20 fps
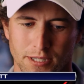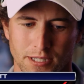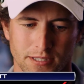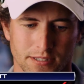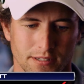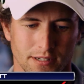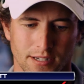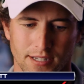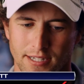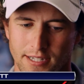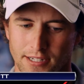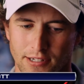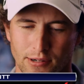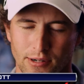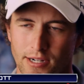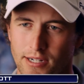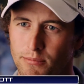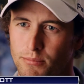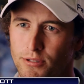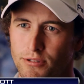personally
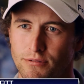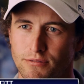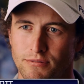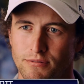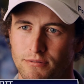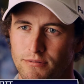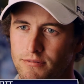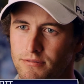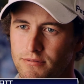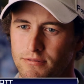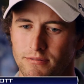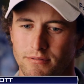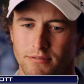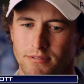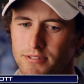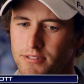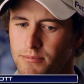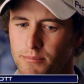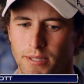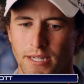incredible
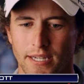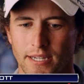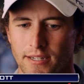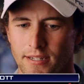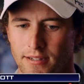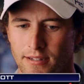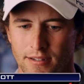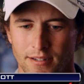to me.